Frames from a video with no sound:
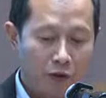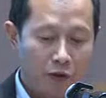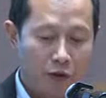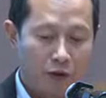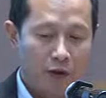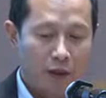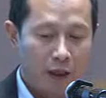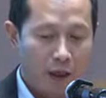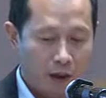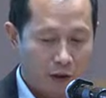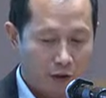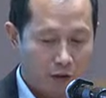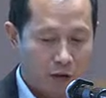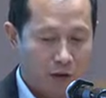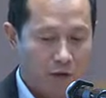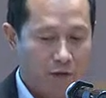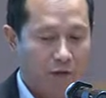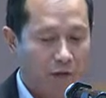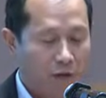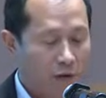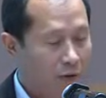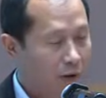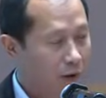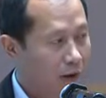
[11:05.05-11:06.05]
should actually
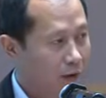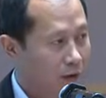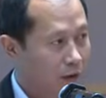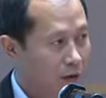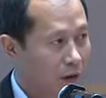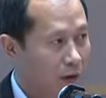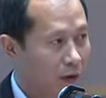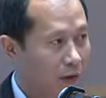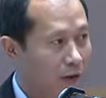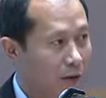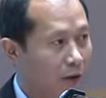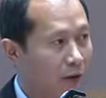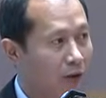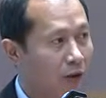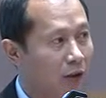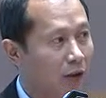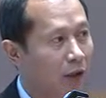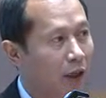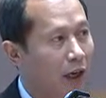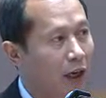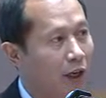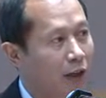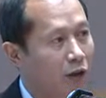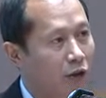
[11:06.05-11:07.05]
focus on
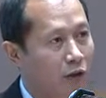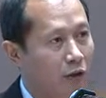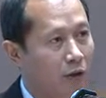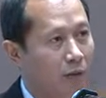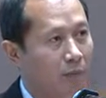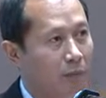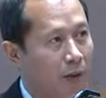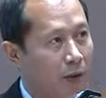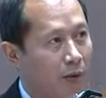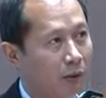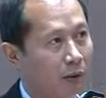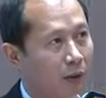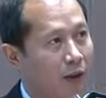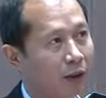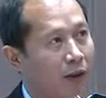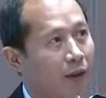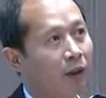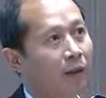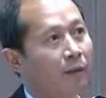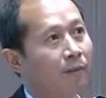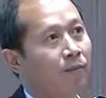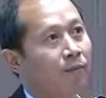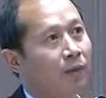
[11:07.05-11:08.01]
this tension between